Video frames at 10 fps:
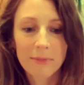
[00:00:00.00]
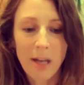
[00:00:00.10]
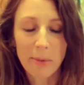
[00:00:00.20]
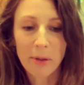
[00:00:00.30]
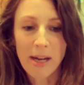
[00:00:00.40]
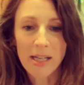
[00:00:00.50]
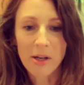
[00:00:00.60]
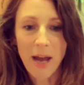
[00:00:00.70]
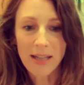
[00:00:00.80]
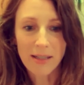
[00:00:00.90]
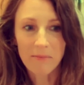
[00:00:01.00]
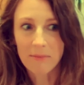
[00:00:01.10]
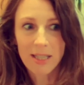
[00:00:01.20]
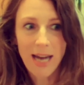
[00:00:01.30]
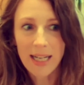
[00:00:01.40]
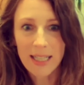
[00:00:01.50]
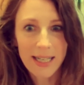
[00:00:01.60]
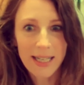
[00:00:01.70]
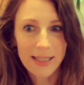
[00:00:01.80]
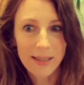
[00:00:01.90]
WHO had some
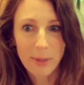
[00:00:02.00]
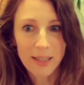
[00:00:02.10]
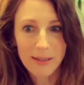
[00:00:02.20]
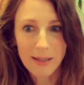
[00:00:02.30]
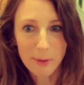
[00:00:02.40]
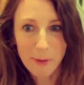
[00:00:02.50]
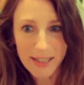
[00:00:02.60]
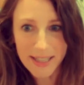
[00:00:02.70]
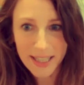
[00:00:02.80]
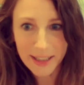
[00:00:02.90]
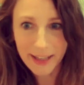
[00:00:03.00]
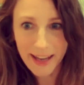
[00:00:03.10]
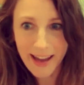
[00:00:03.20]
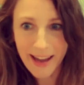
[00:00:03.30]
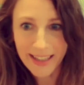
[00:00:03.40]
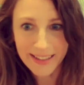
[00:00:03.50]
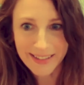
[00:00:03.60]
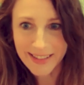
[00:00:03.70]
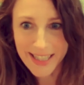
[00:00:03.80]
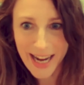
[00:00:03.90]
checklist with some criteria
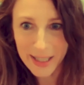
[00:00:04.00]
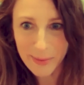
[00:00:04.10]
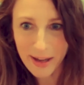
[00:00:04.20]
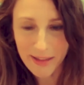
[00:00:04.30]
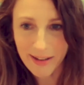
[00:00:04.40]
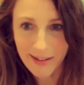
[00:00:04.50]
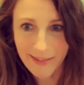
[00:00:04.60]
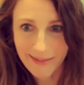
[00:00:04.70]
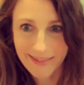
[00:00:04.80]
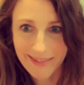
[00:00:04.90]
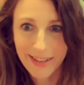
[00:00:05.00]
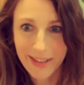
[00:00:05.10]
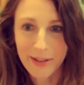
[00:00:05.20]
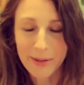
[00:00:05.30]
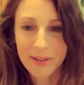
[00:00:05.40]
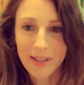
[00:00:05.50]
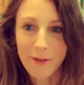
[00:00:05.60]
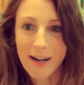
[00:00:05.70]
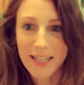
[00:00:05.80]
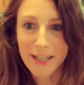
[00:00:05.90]
and checked whether, you know, all the
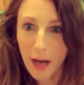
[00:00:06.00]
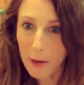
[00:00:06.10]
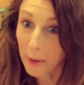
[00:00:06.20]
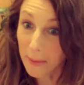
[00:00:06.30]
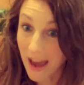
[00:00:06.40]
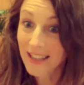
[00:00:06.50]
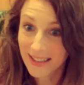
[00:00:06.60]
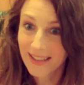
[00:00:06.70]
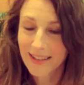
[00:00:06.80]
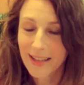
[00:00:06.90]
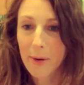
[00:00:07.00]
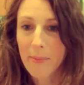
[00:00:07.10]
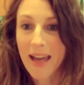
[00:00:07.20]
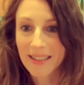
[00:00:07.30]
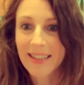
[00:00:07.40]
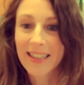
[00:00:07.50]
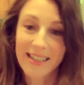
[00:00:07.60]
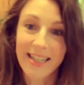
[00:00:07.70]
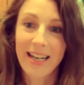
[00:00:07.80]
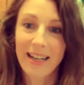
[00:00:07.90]
criteria were met, and they were met, then
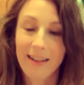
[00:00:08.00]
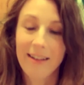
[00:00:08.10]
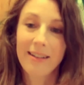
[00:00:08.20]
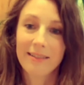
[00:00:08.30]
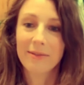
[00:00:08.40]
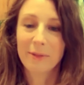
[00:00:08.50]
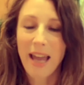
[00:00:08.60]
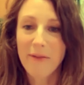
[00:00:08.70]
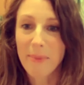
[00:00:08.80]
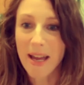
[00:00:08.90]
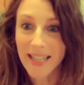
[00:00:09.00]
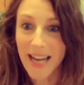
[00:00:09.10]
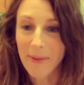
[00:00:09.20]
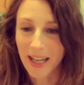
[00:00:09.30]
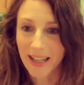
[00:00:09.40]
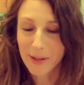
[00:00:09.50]
they said, we have a pandemic.